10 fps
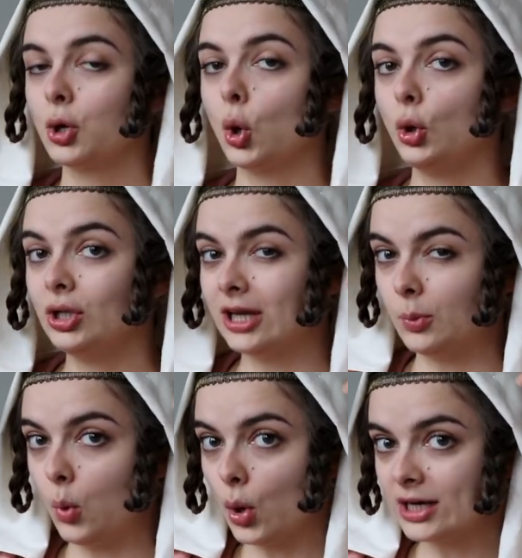coiled
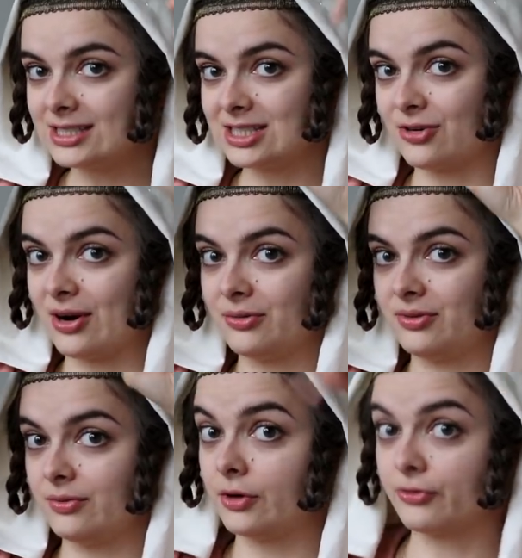upwards around
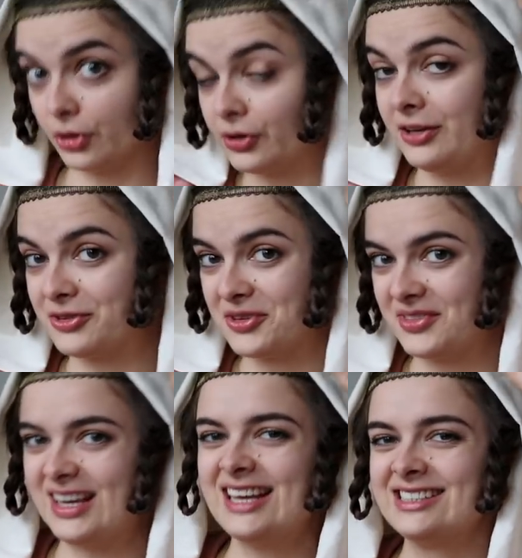front, in front of
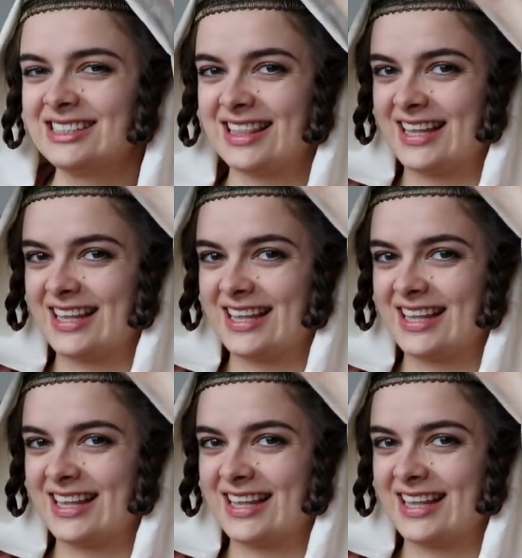the ears and